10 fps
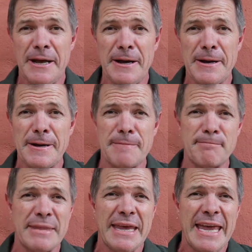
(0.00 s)

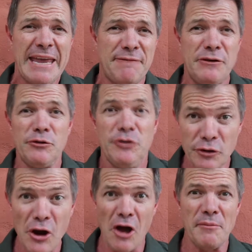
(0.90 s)
If you
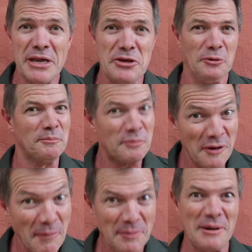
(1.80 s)
do know me, you'll
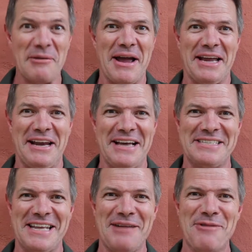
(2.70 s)
probably
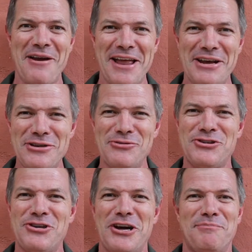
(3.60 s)
recognize that I'm wearing a new
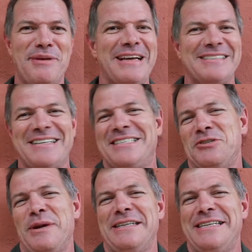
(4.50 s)
shirt, because it's
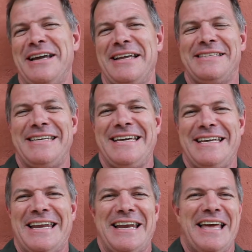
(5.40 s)

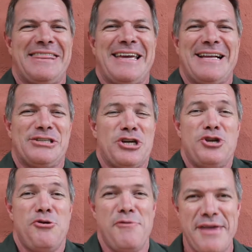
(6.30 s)
2019 and I think it's a
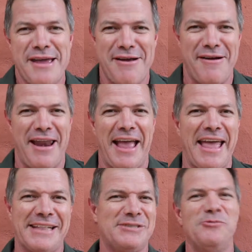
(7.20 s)
new year and I
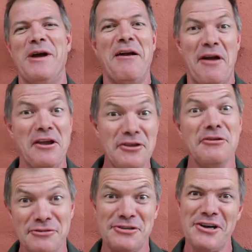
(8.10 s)
get to wear a
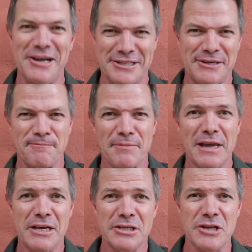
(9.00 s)
new shirt.
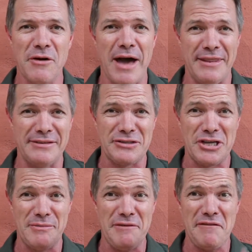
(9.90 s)
So, and this
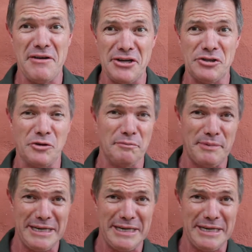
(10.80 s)
is going to be very short